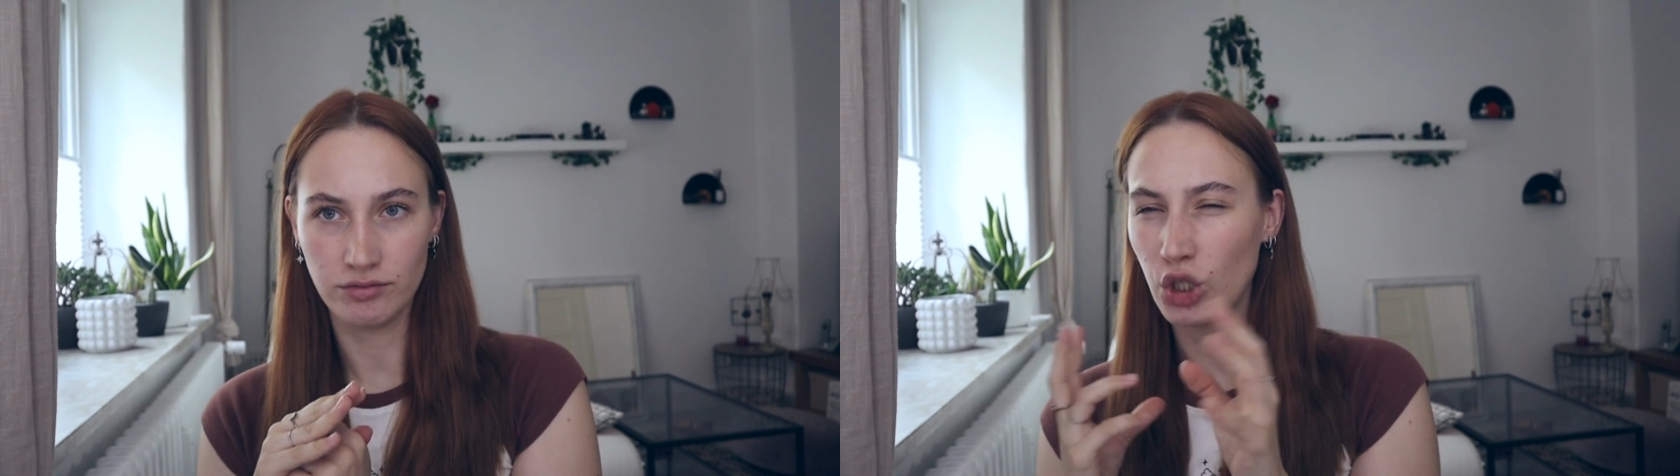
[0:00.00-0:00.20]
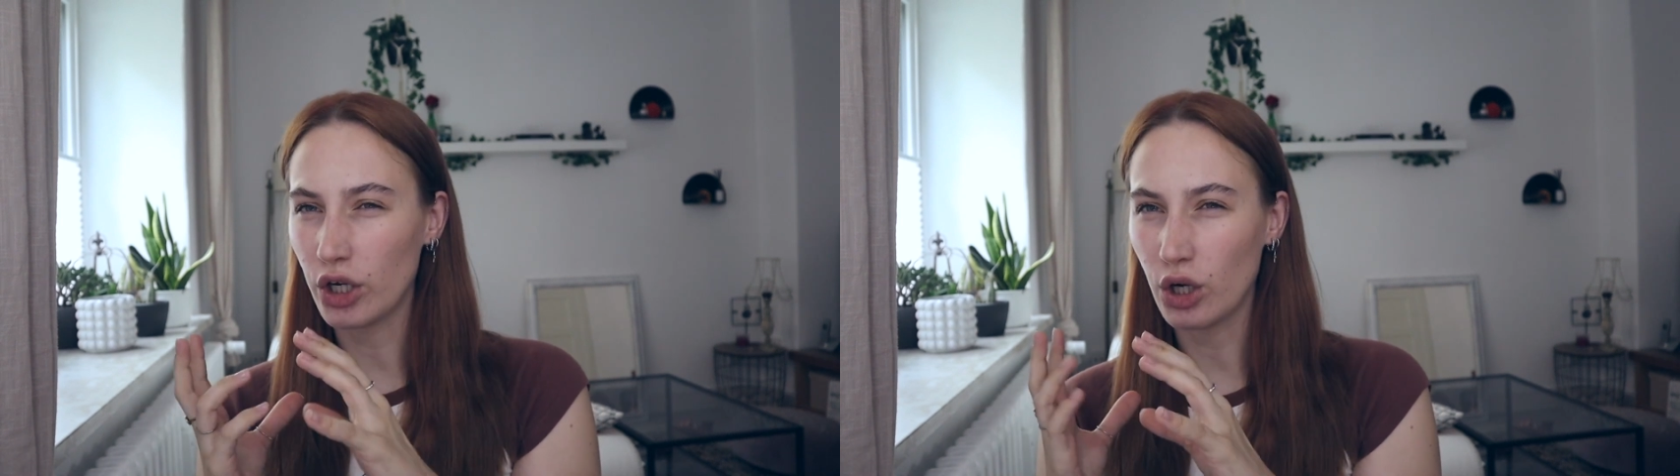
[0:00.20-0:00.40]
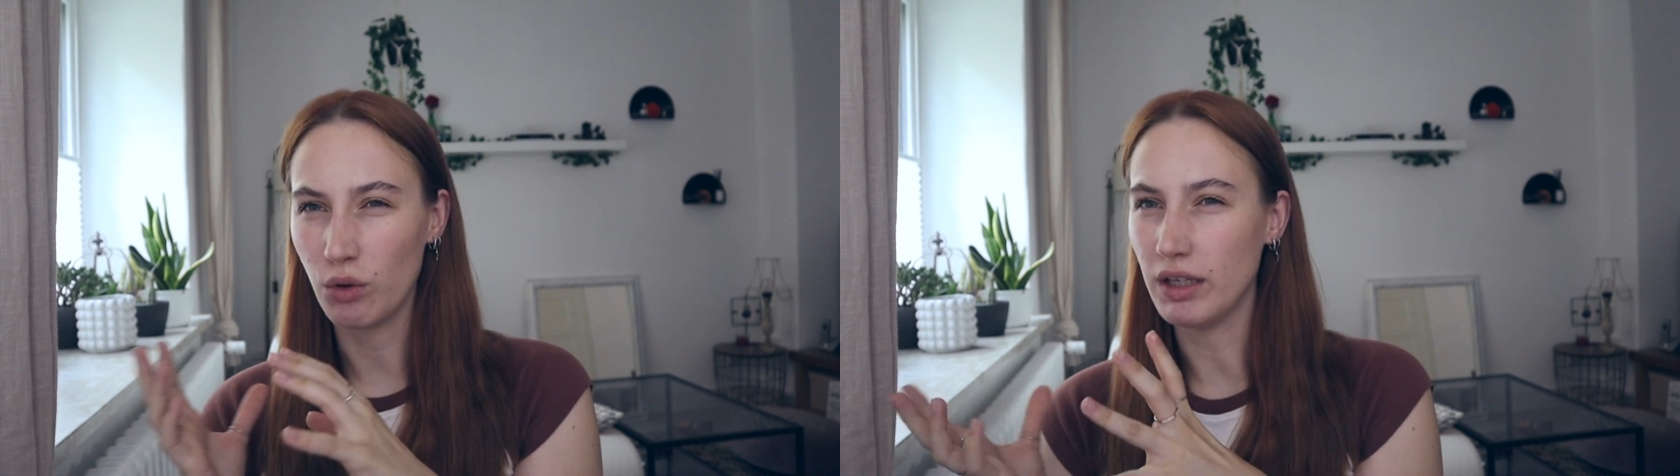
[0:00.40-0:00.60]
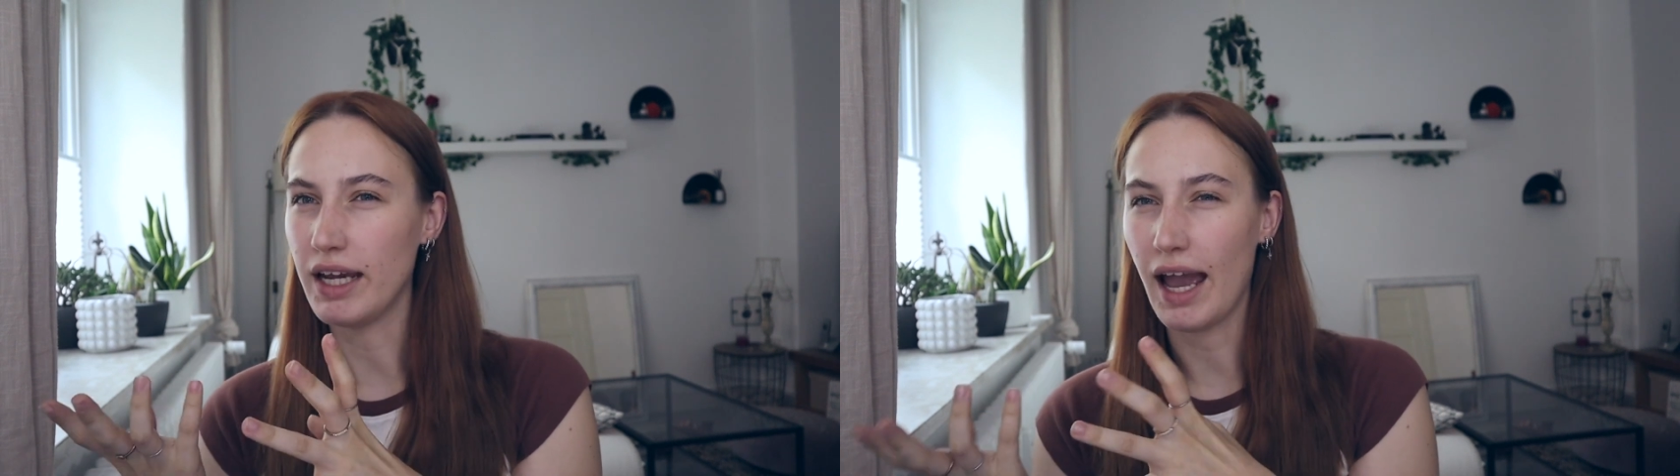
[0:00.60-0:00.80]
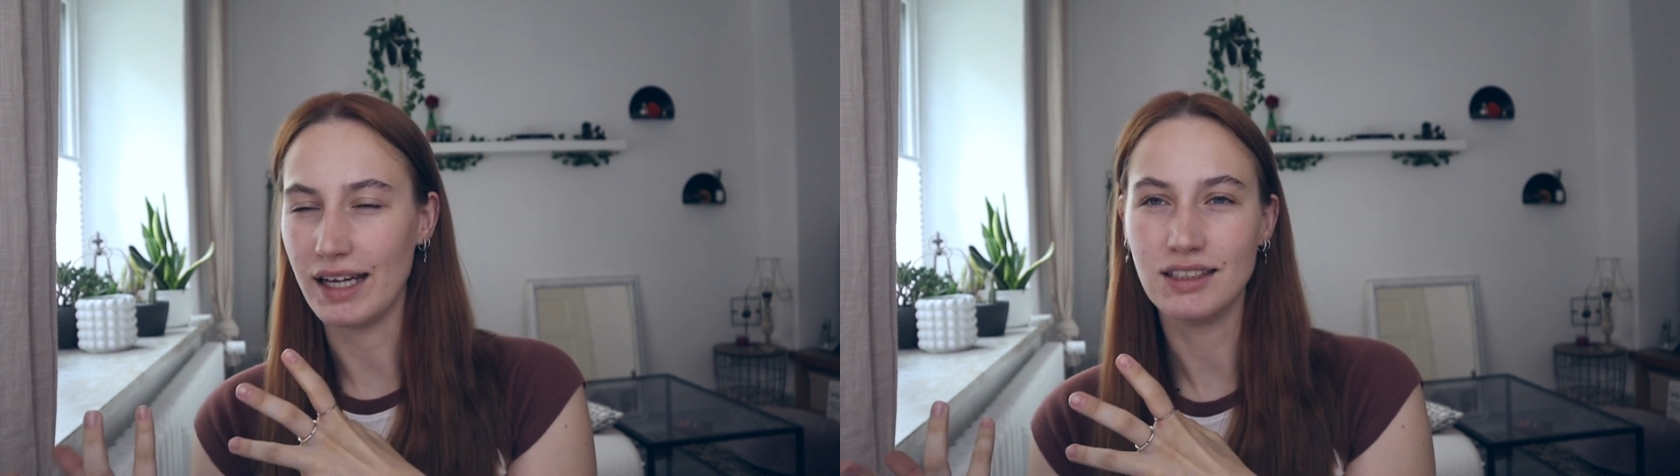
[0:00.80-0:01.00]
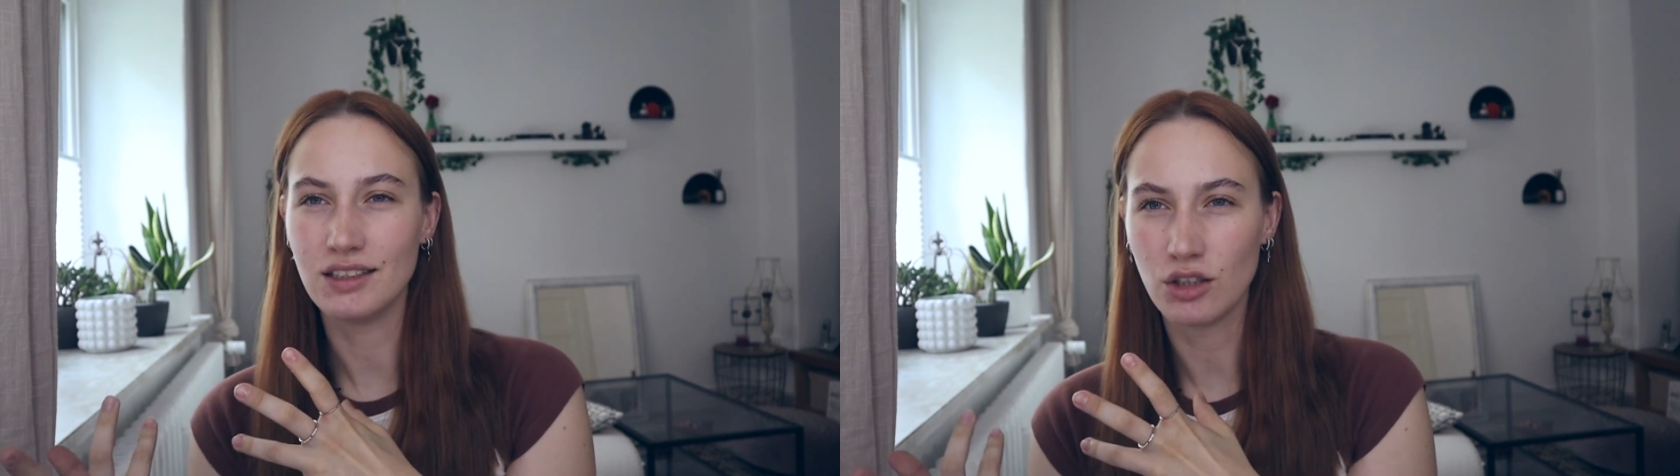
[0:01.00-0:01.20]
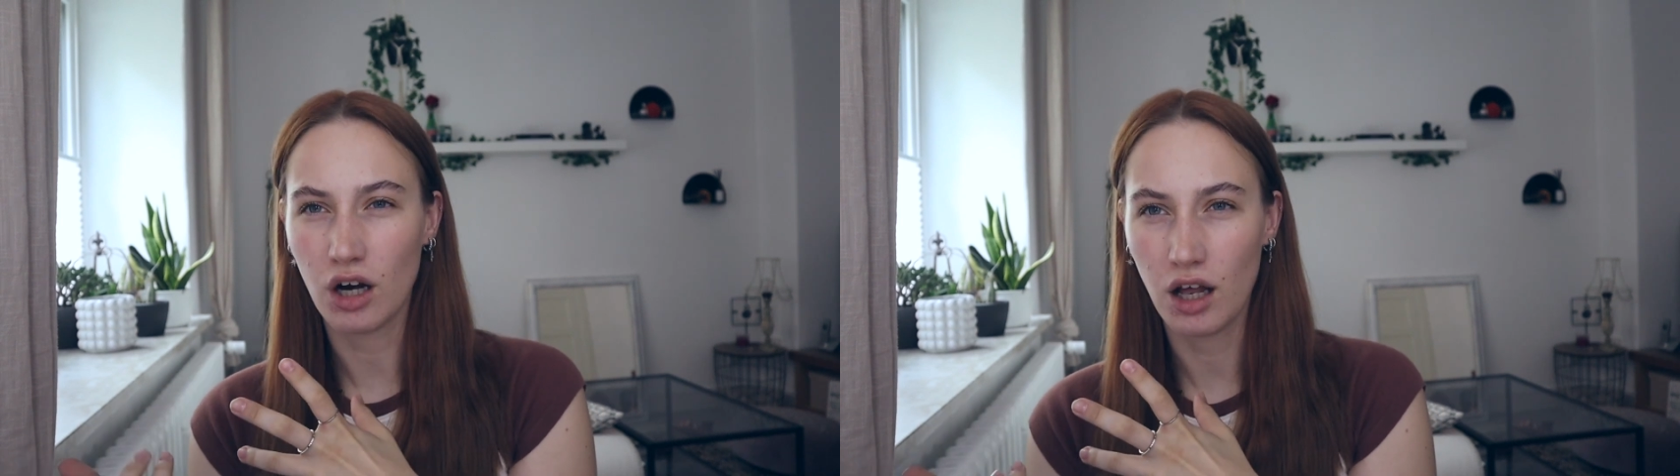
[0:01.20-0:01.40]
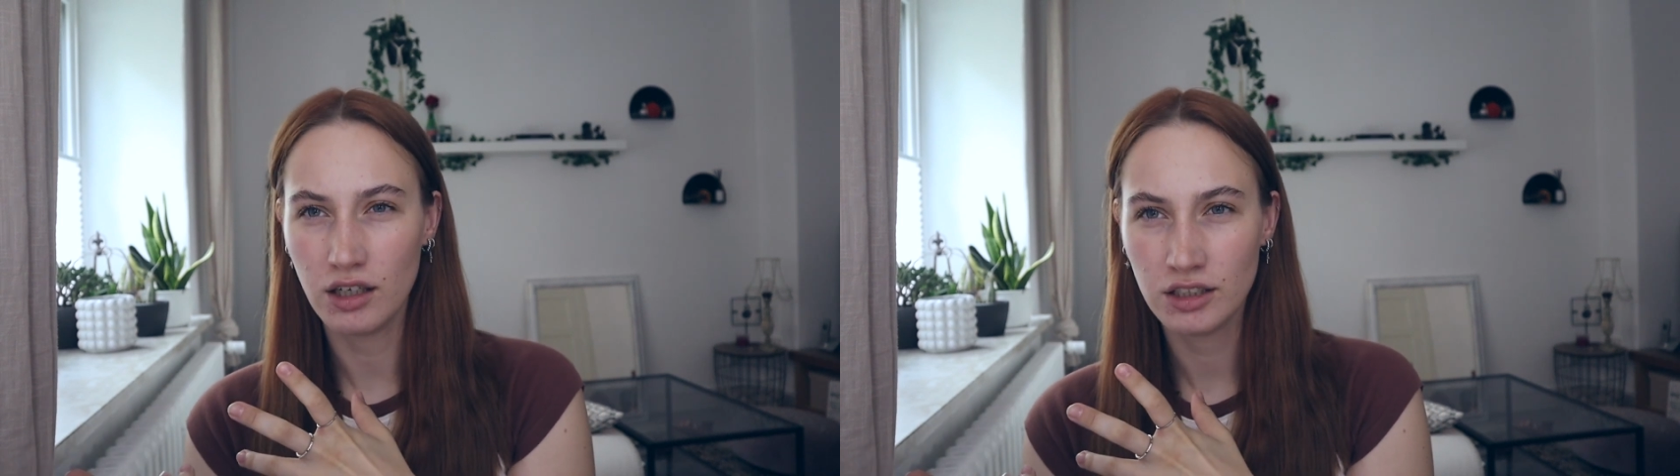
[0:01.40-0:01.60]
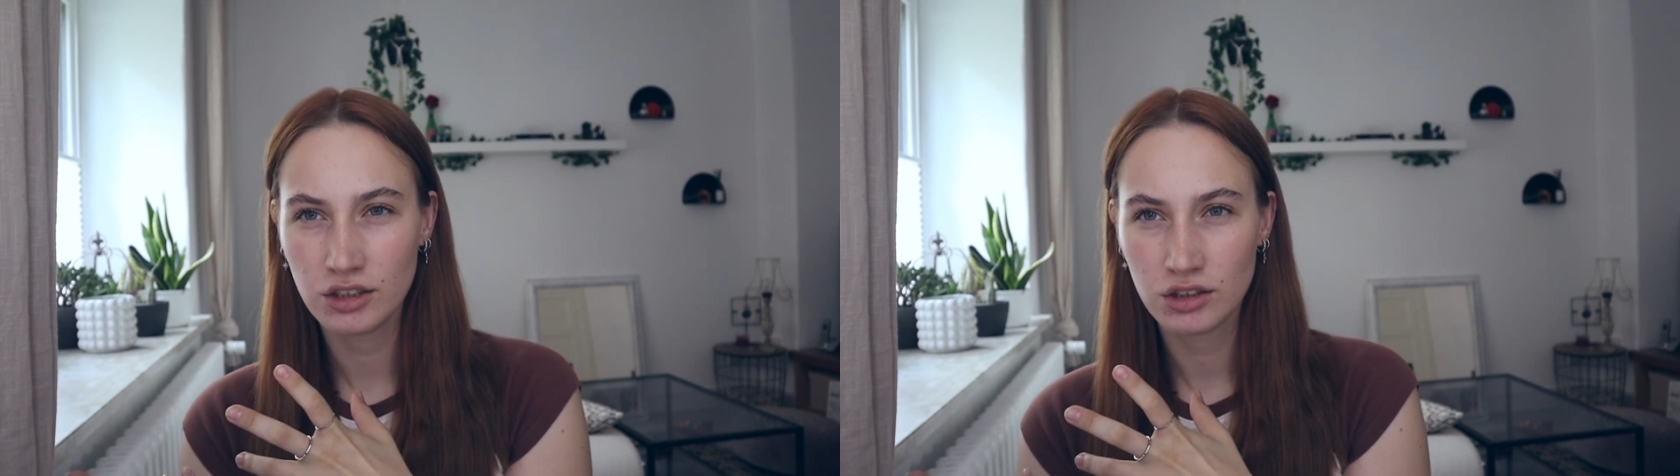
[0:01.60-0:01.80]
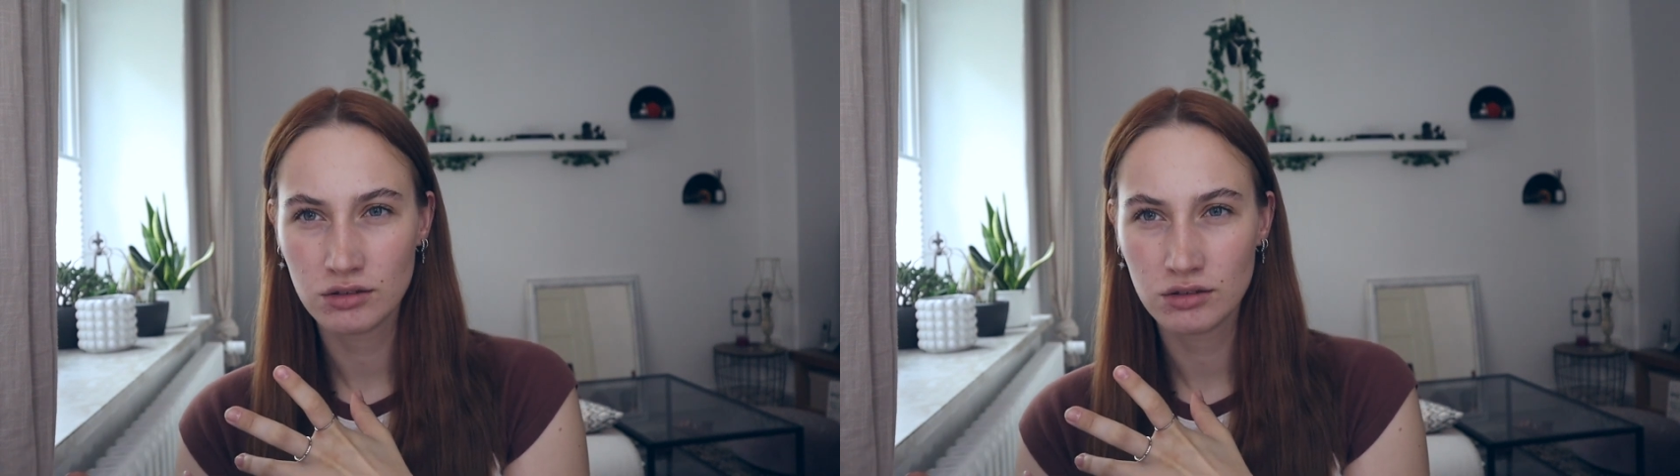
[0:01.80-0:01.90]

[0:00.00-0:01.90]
not only A's in college,